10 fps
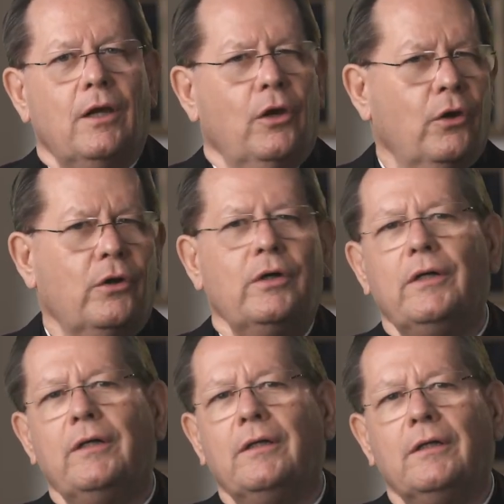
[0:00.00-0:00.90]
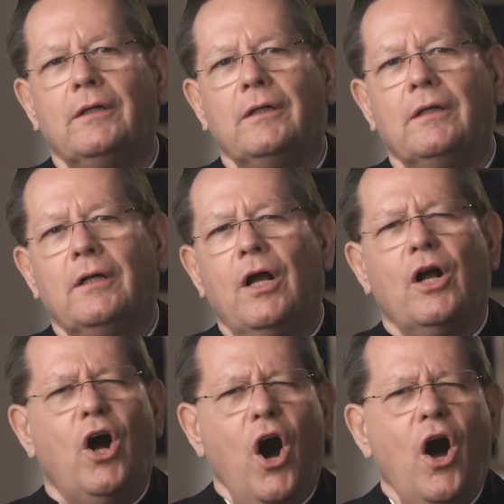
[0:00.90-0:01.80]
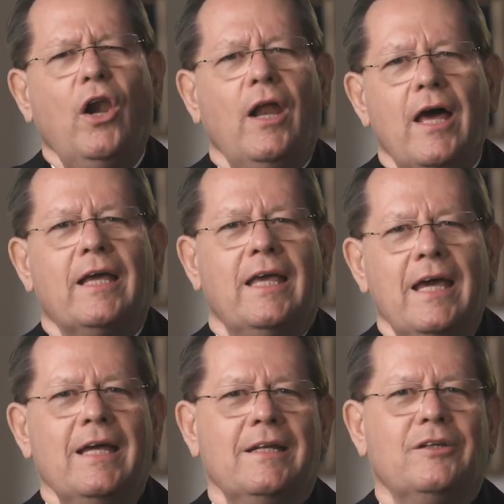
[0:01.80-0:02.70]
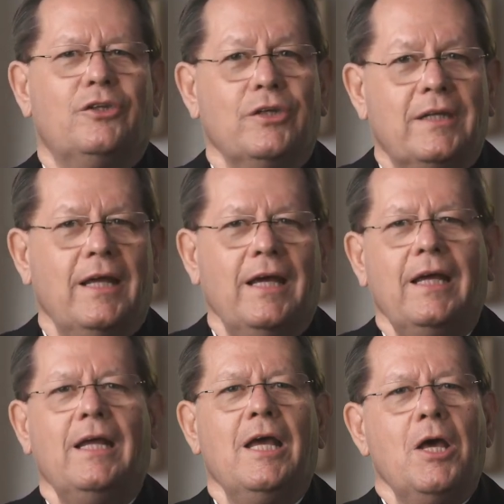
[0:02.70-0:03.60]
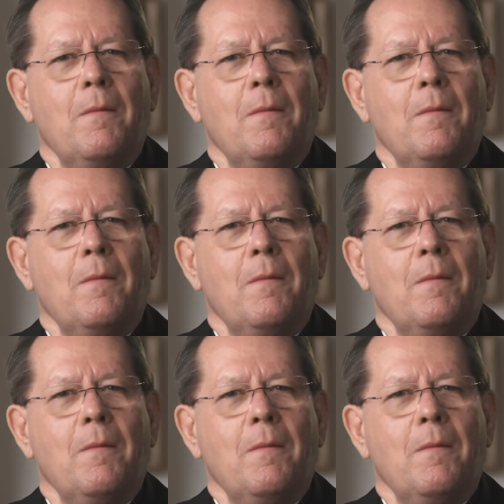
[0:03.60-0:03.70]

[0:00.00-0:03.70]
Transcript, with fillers: Lord, call again today